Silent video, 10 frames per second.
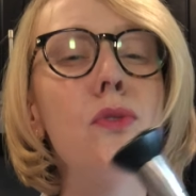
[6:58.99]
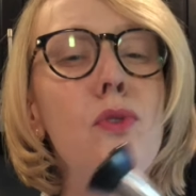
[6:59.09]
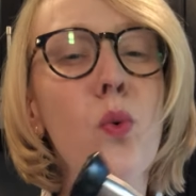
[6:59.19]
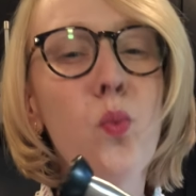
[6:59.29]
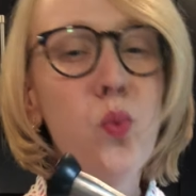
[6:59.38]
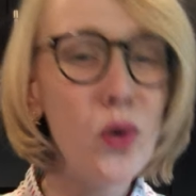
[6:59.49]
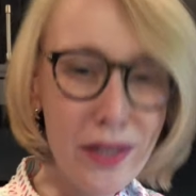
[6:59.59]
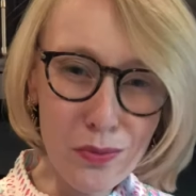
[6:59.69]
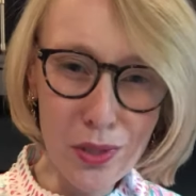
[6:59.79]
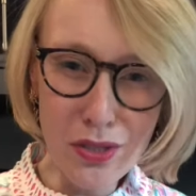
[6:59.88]
The wooden
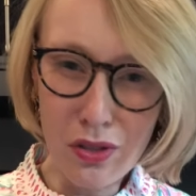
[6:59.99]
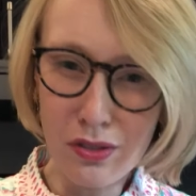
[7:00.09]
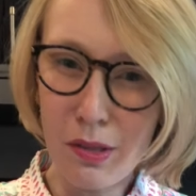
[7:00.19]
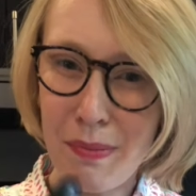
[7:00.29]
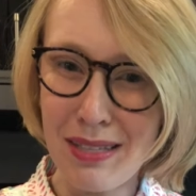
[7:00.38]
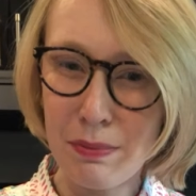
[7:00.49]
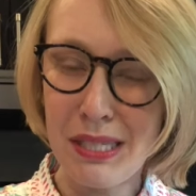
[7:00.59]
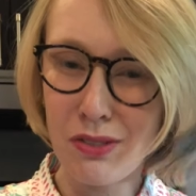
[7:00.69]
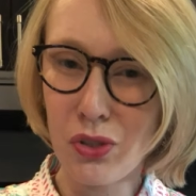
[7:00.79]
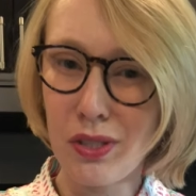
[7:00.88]
ones aren't the best
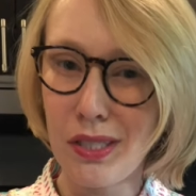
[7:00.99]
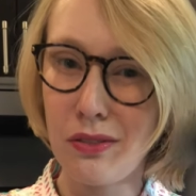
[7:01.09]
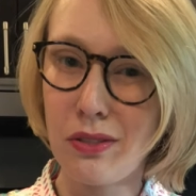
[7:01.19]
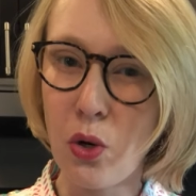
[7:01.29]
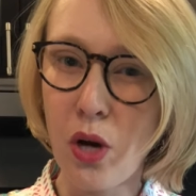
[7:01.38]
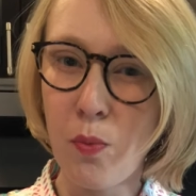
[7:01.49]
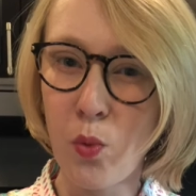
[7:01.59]
because they're gonna like soak up